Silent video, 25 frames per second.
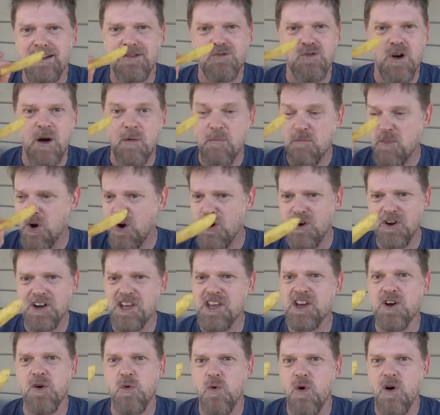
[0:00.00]
What more do
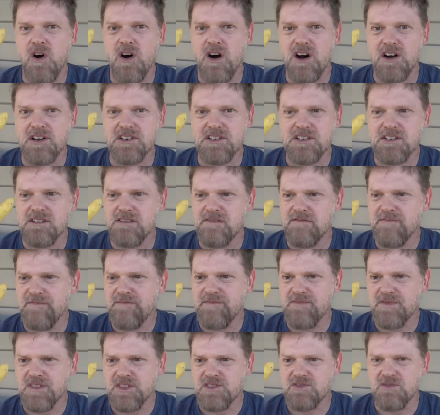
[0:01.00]
you want?
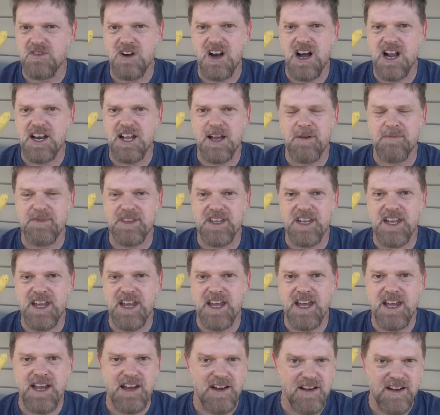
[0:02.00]
It's right up
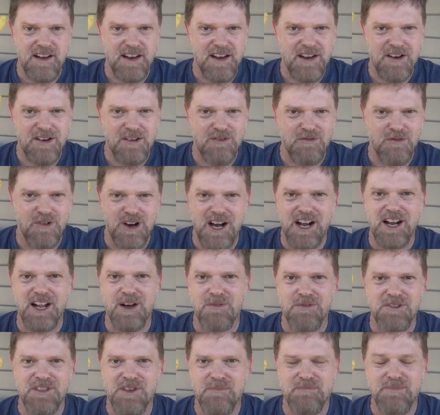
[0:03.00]
there, right
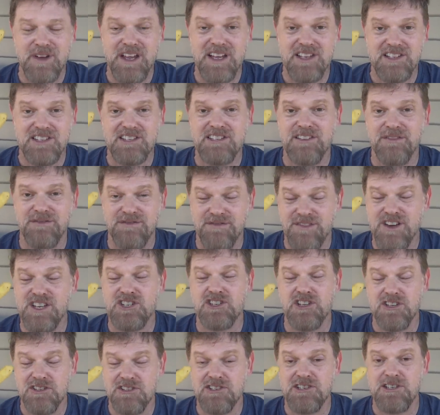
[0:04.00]
up with the best of
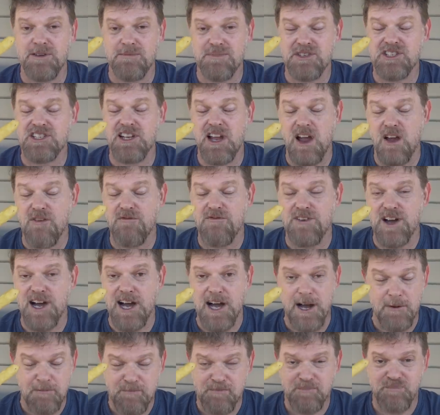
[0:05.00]
fish and chips so
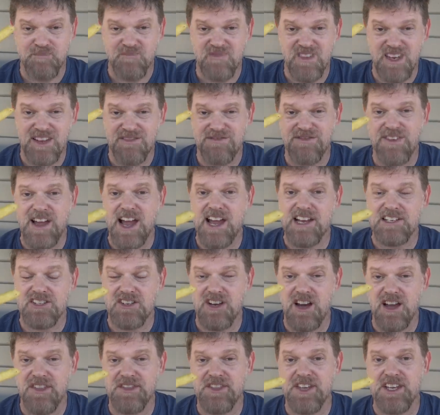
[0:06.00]
far. In fact,
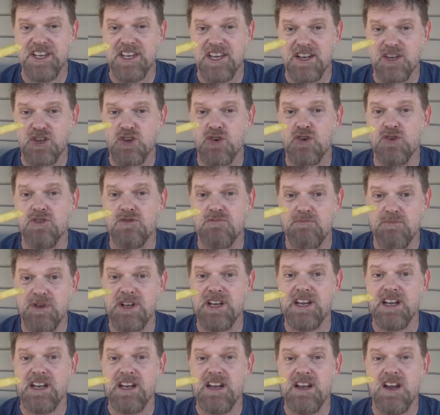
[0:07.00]
I think it could
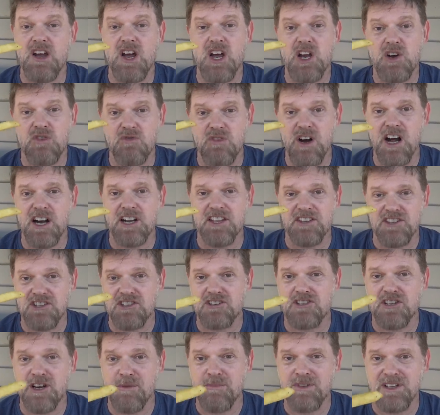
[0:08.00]
be right at
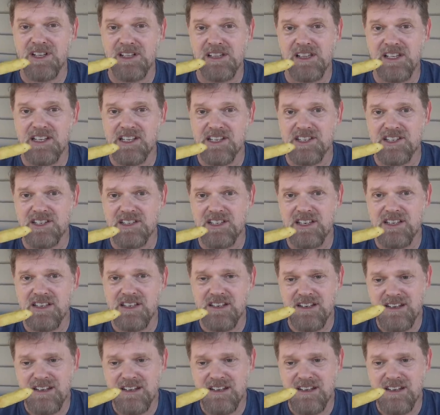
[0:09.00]
the top of the list.